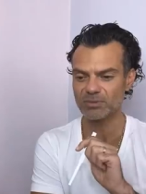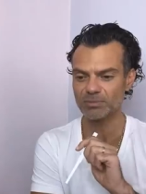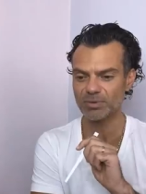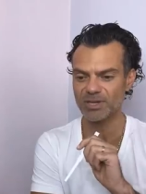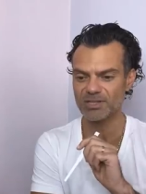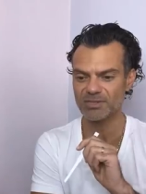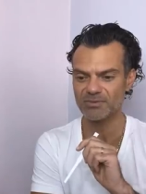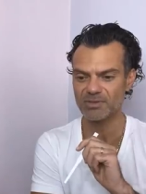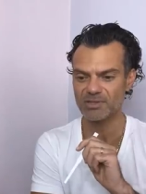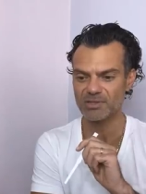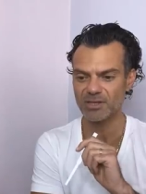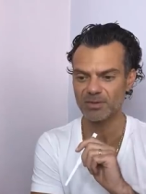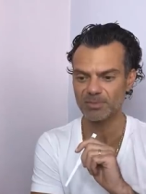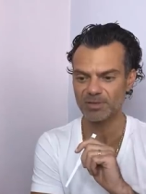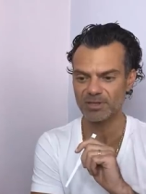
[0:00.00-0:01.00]
Embrace of the
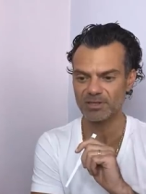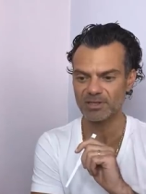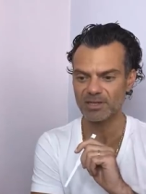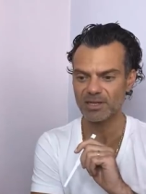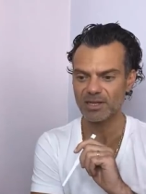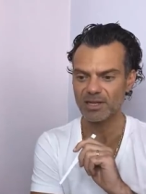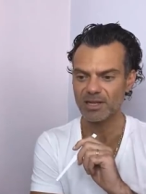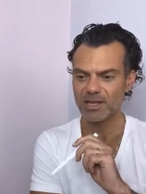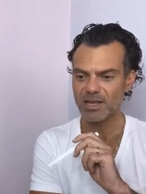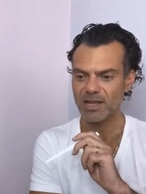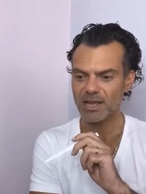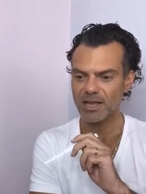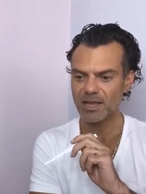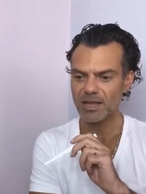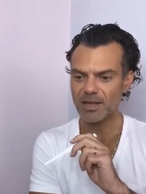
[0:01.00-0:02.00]
Serpent.
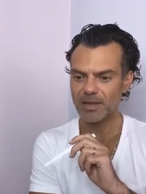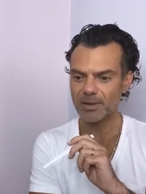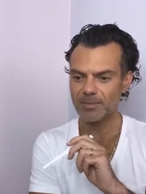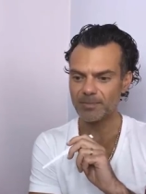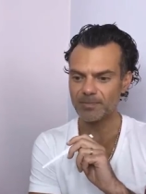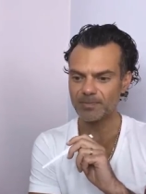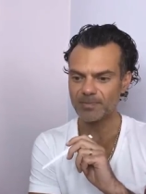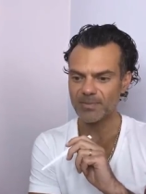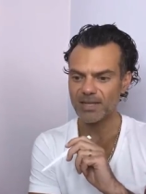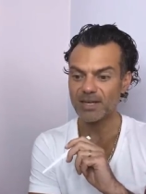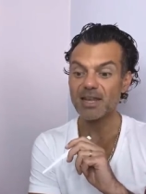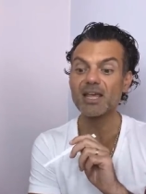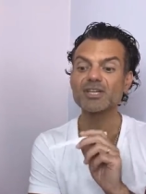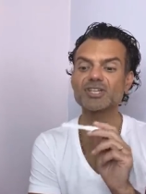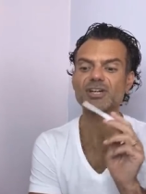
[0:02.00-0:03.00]
Um,
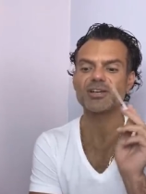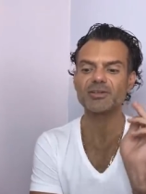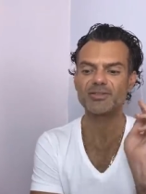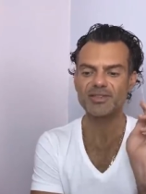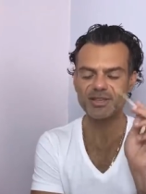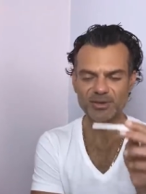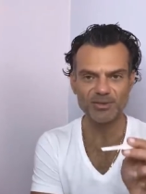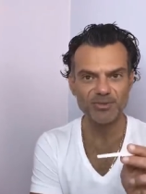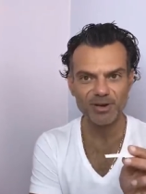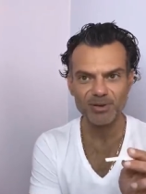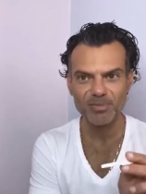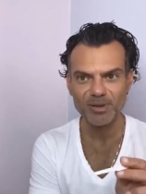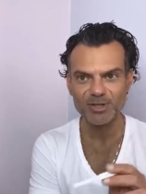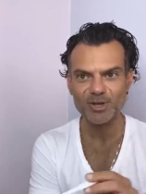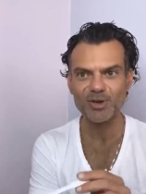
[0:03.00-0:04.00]
Naja, thank you very
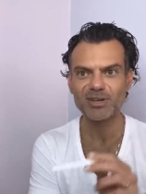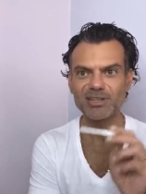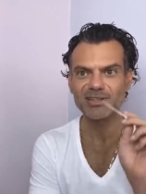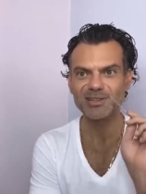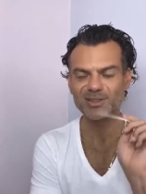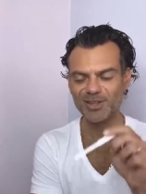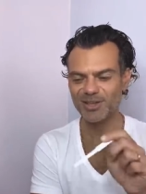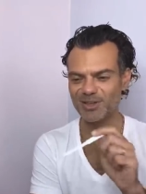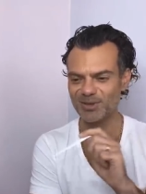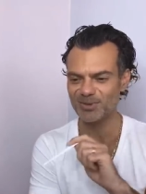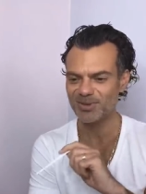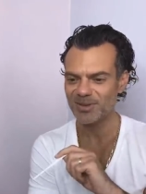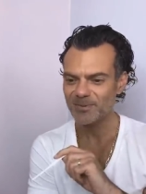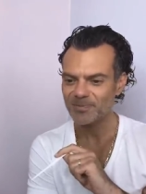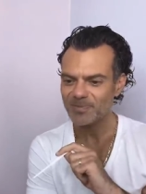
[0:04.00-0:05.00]
much, Holly. Thank
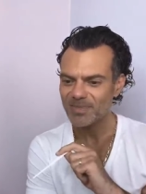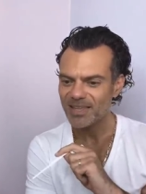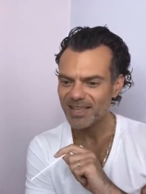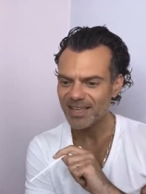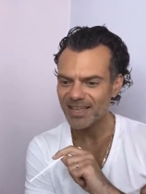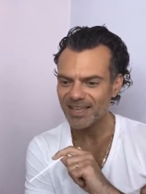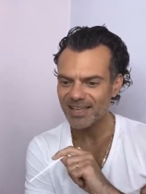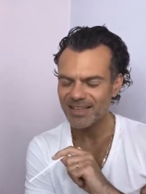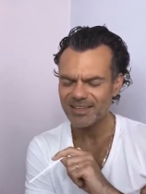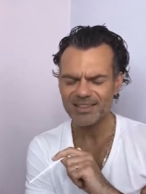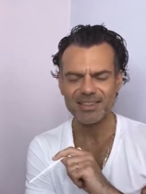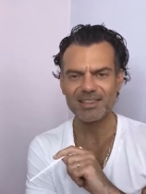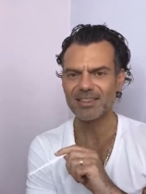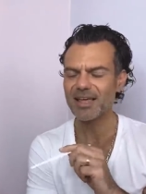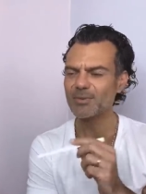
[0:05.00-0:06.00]
you. Uh,
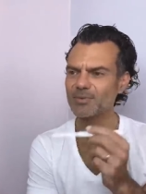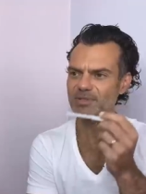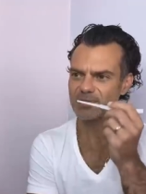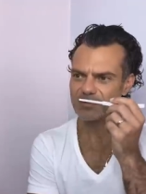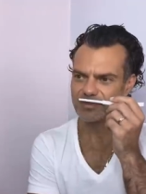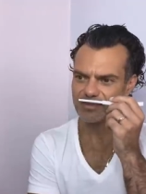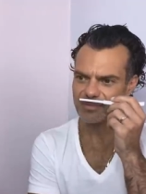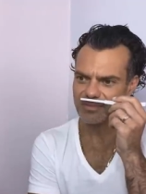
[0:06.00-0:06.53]
that was,